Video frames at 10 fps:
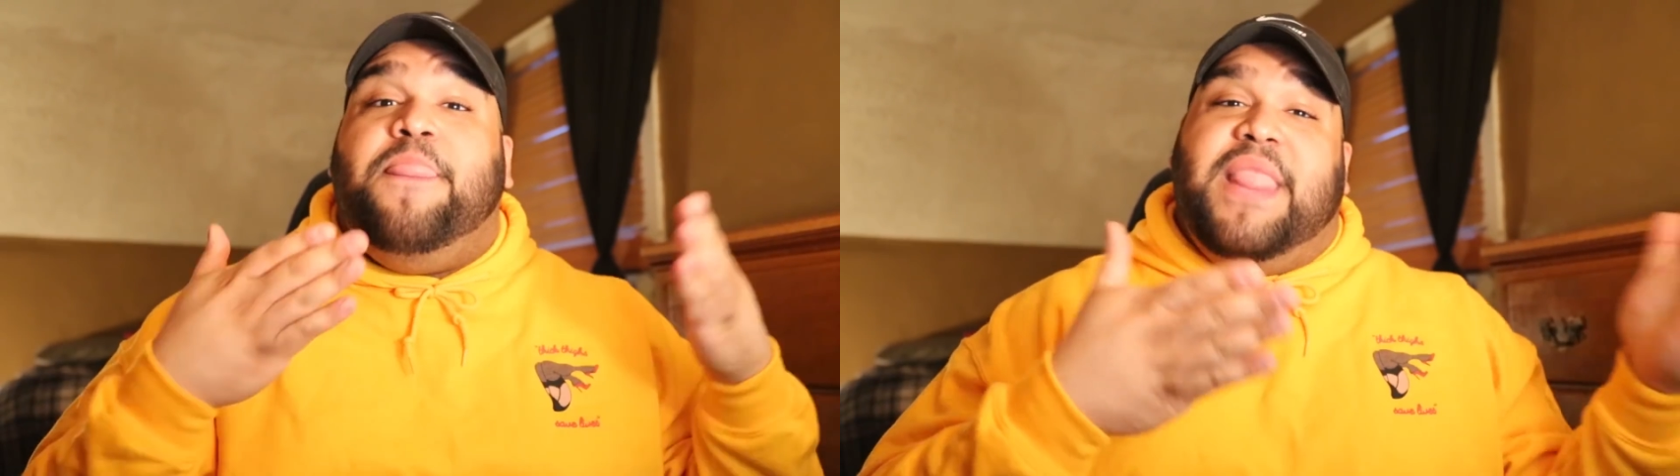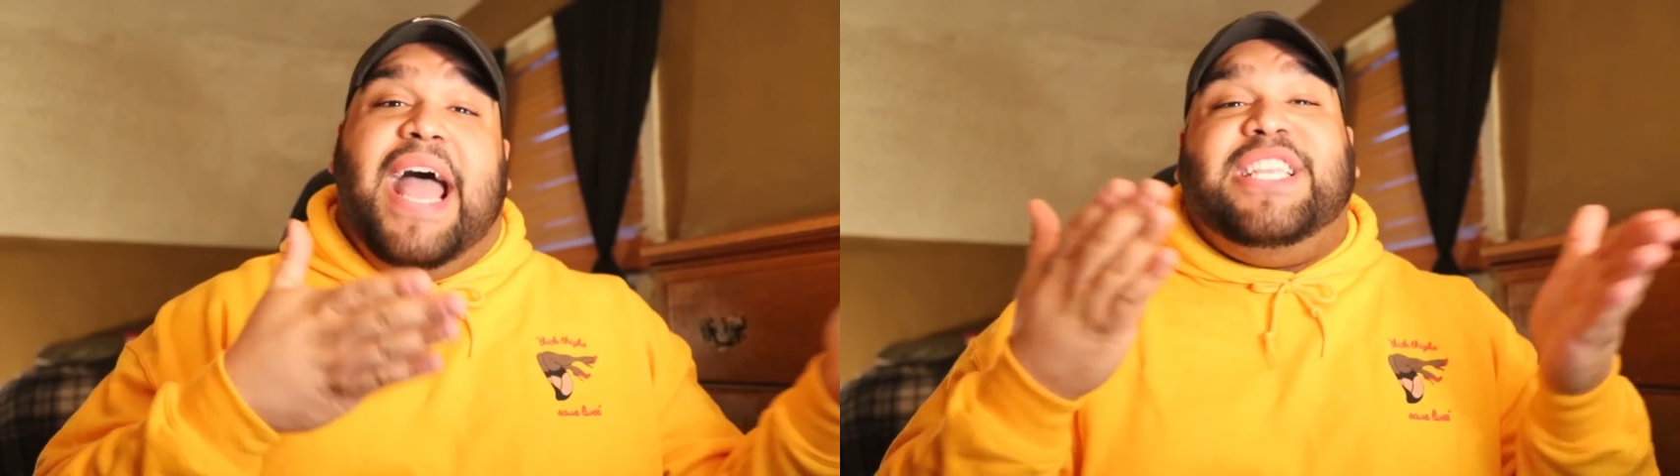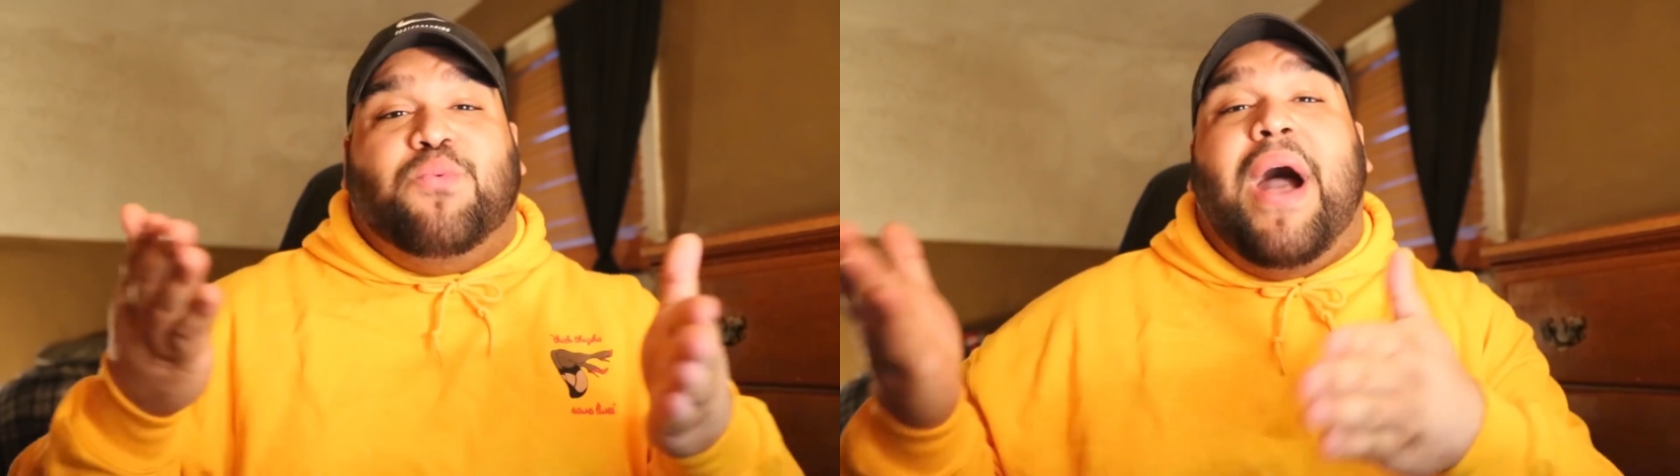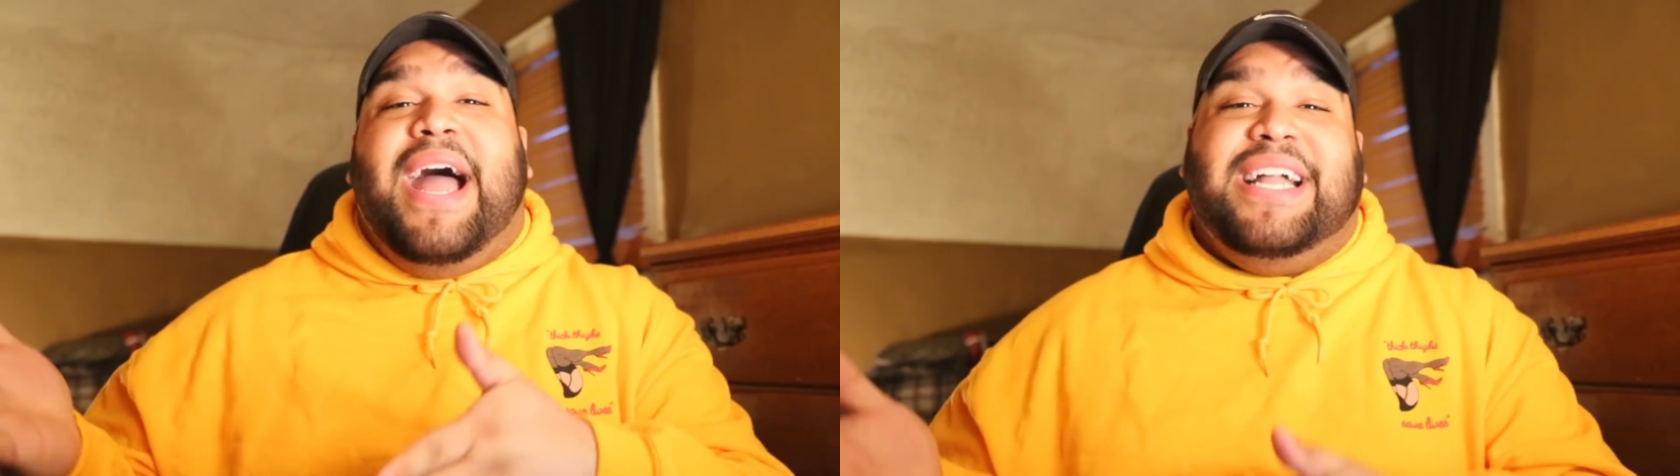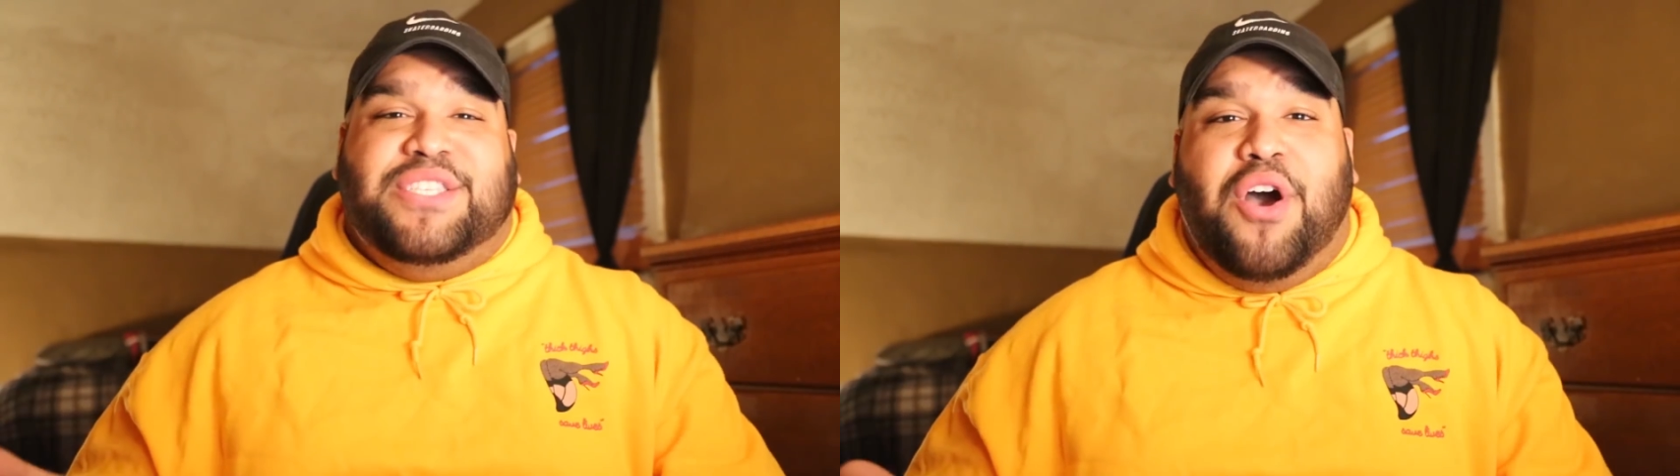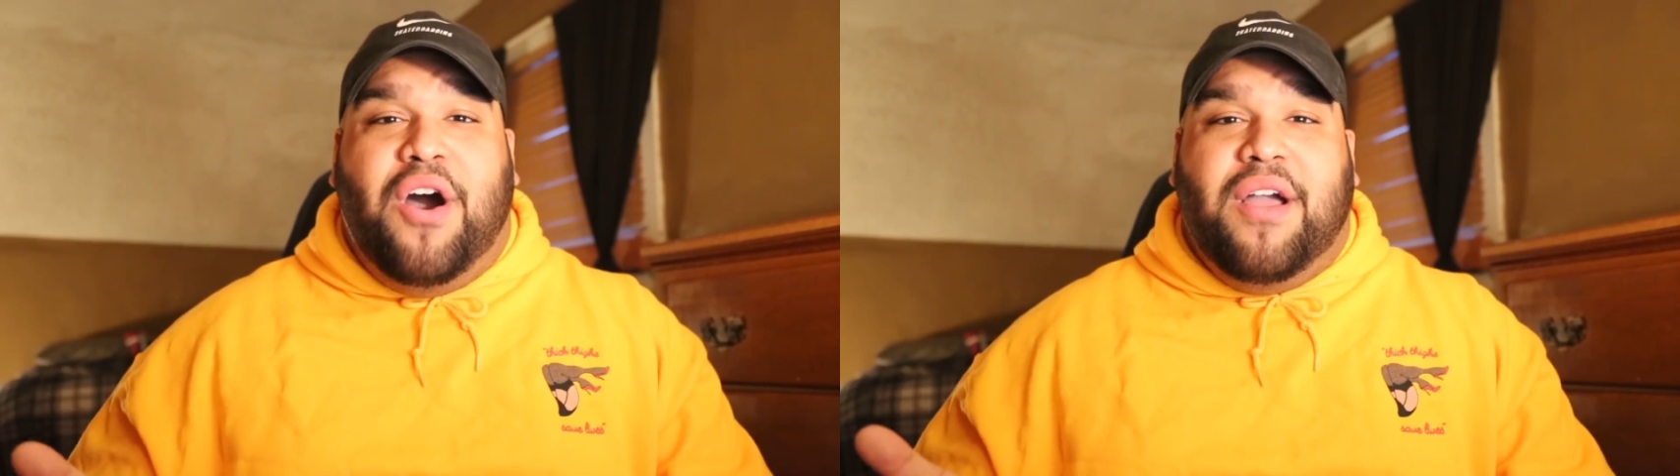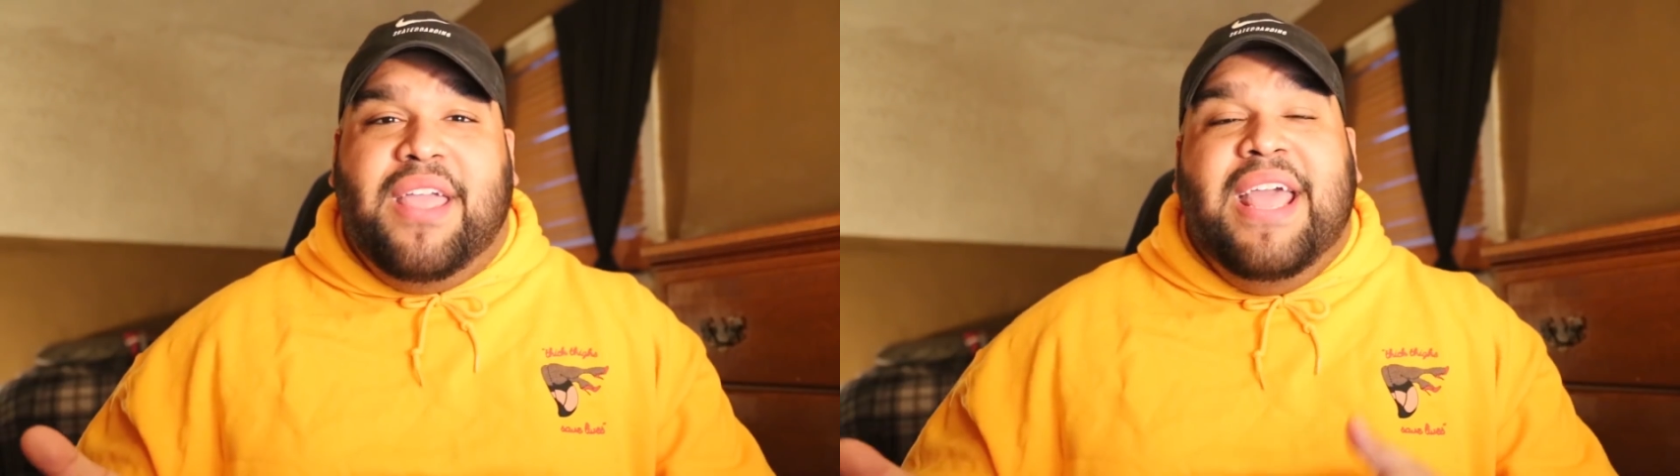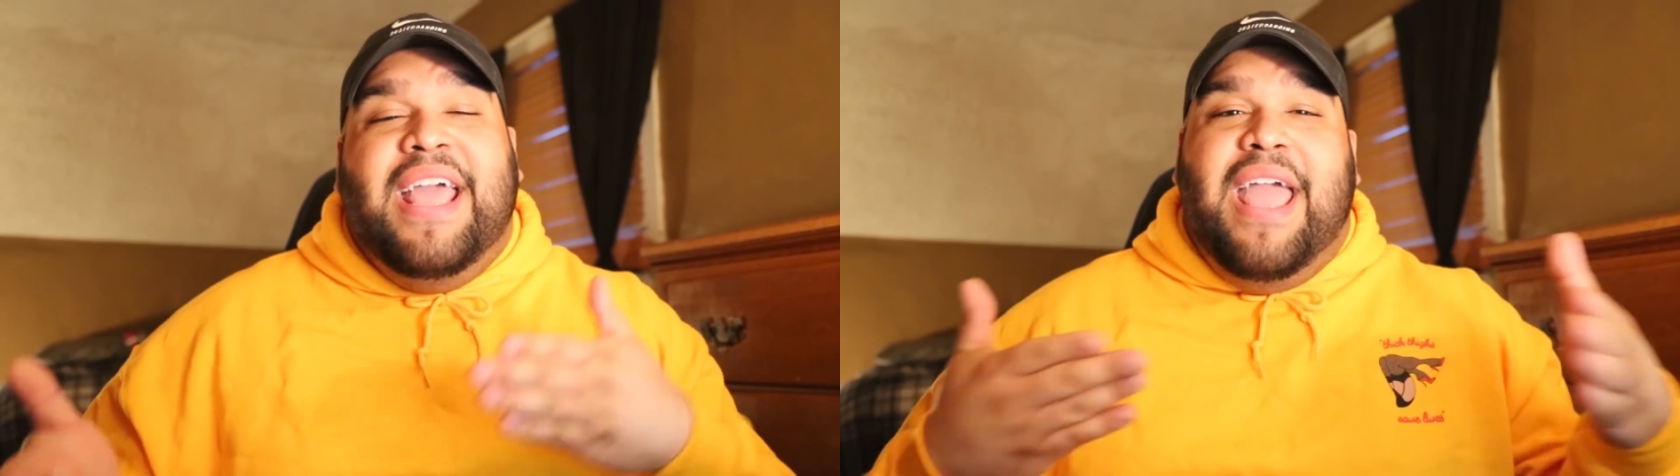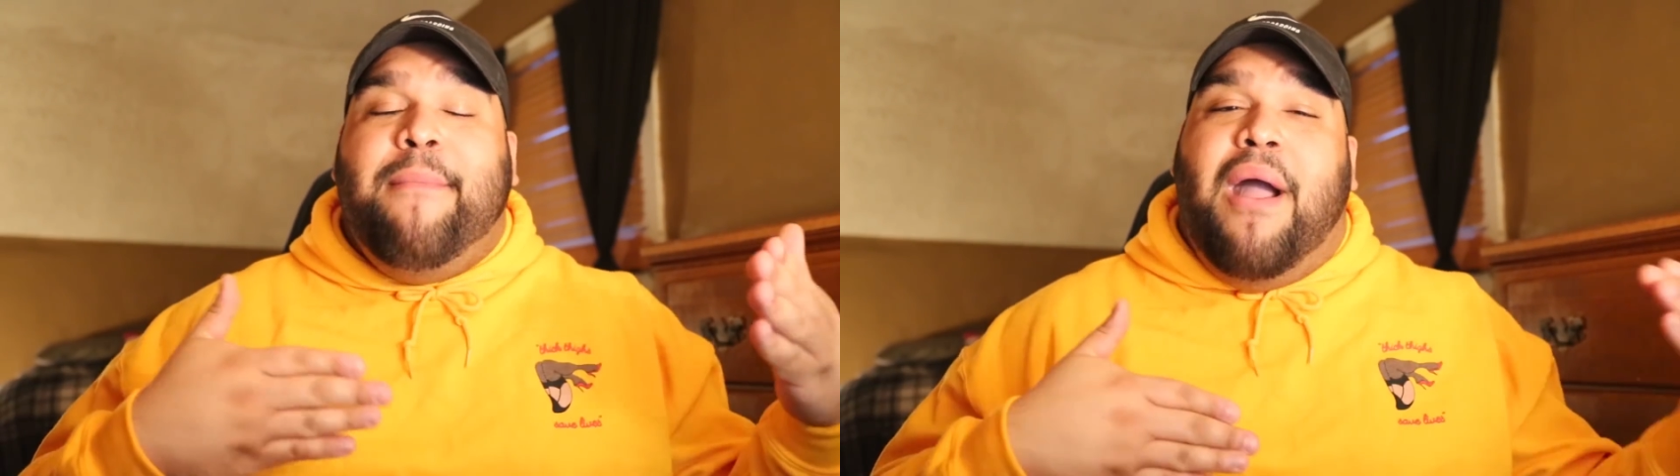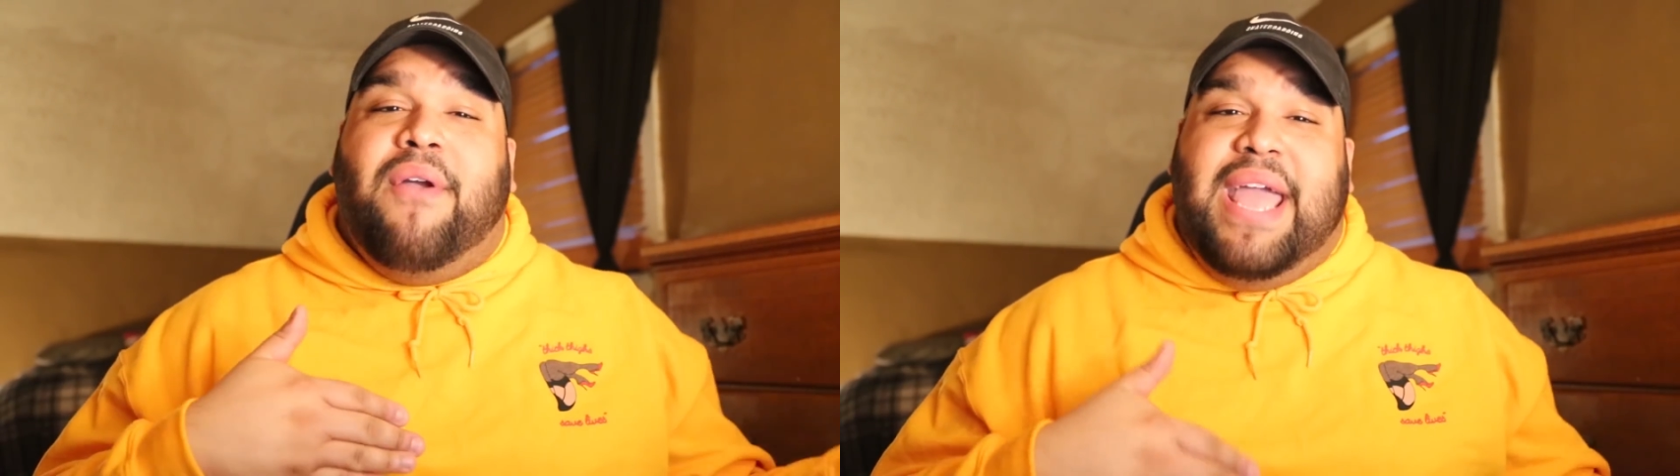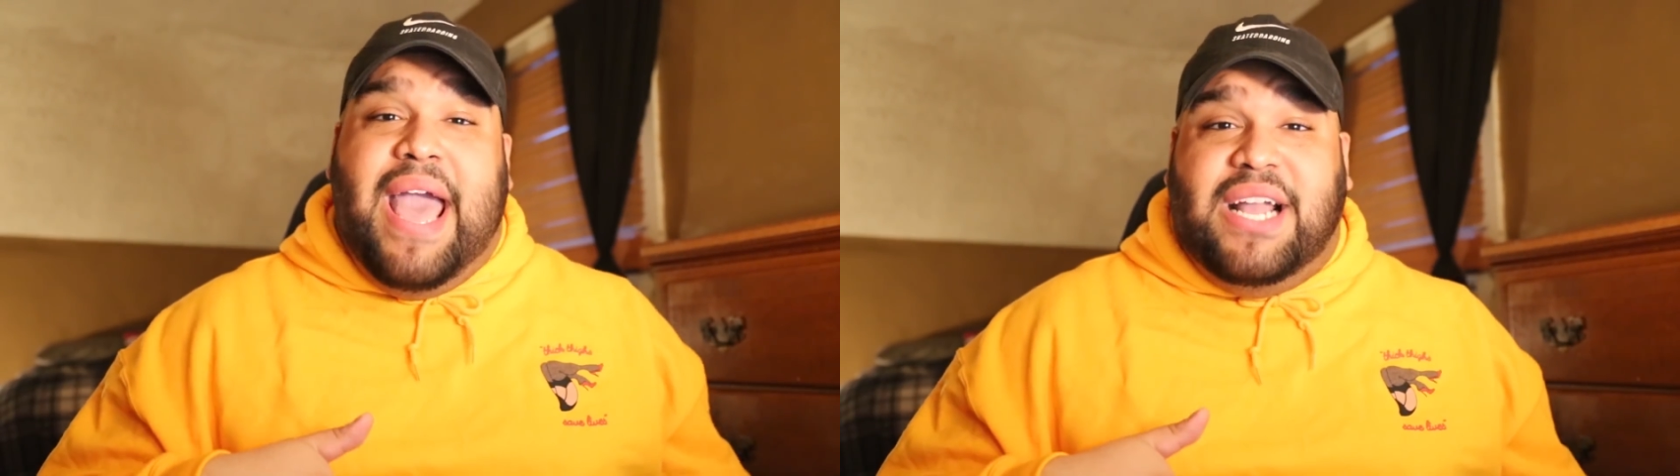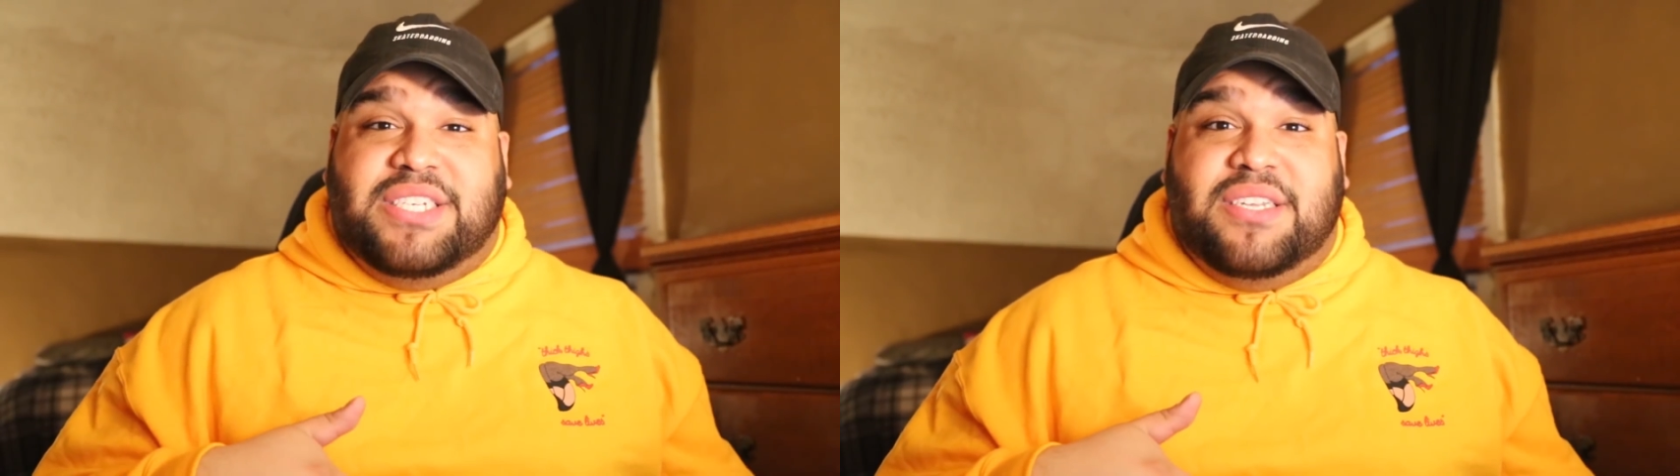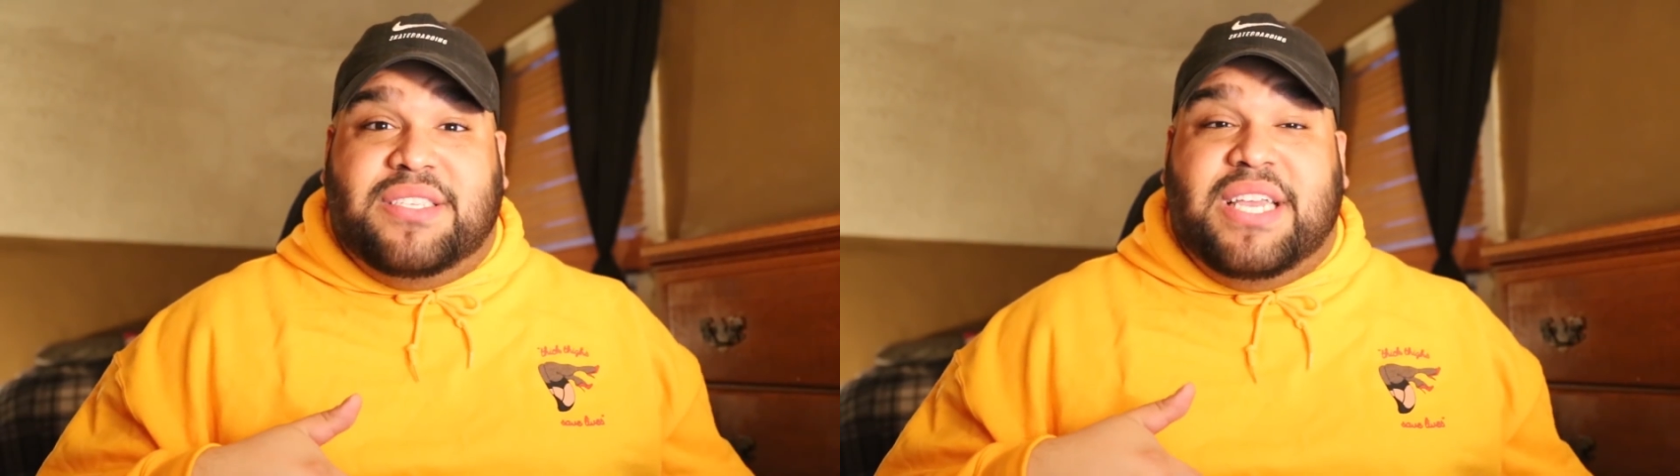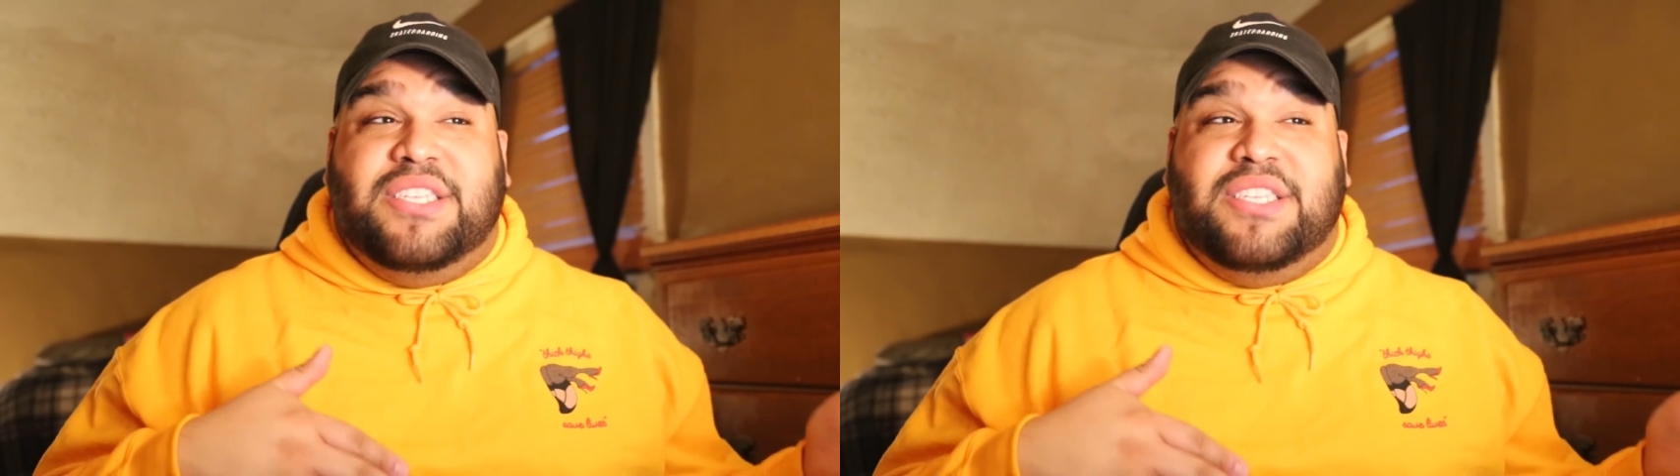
That's why I talk in my reactions.